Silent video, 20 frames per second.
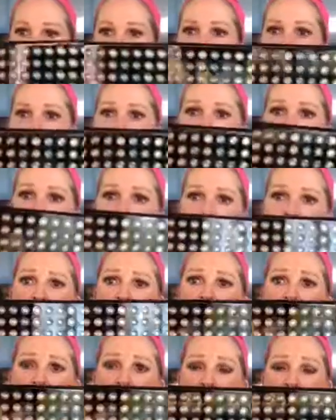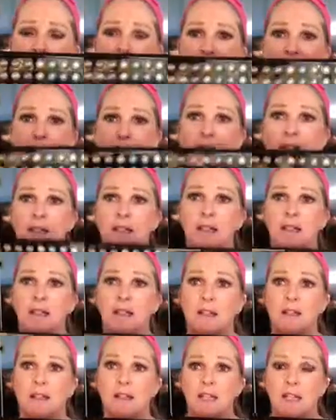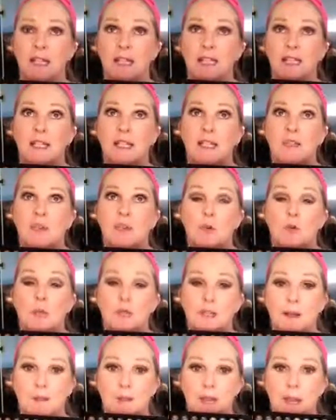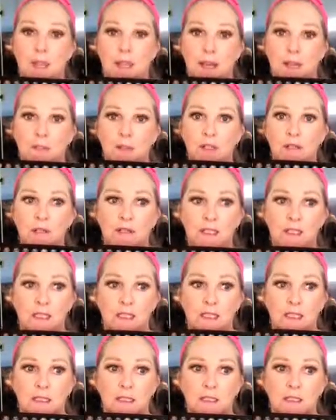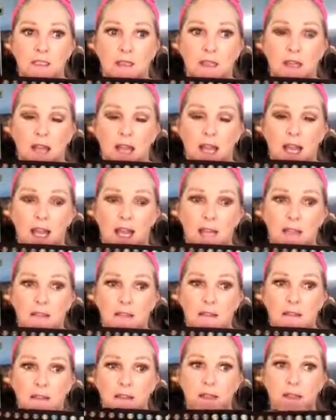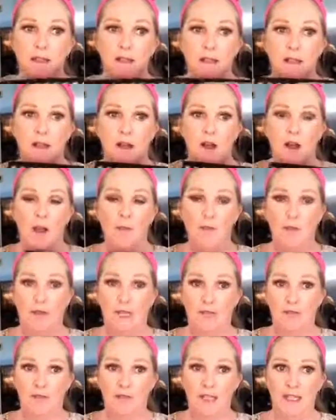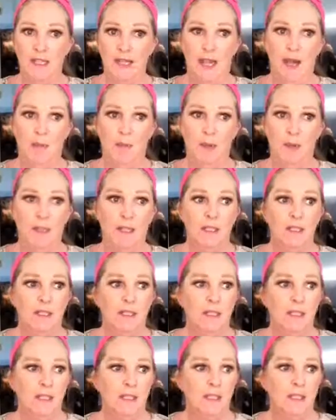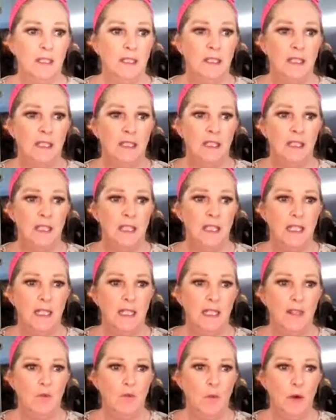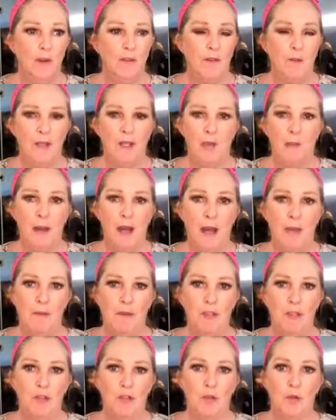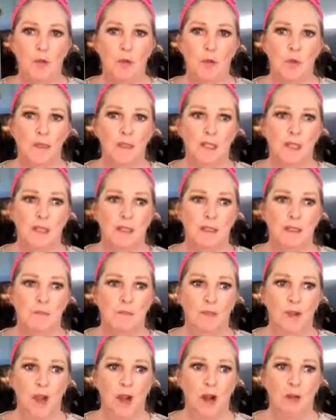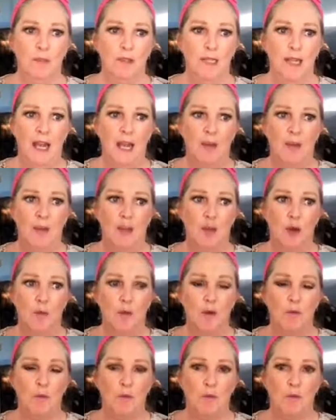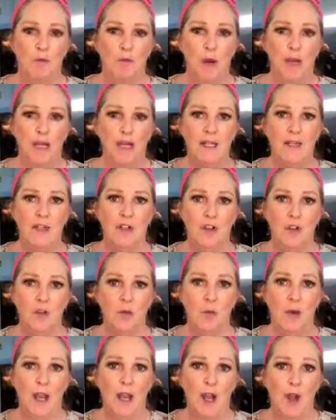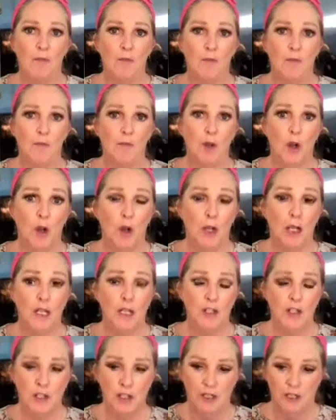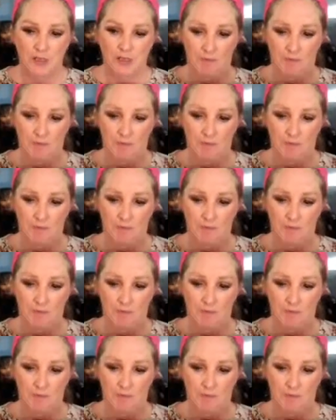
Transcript: This is a UK brand. It's called W7, and I picked this up in one of the big department stores when I was out shopping with a friend on the way home from college.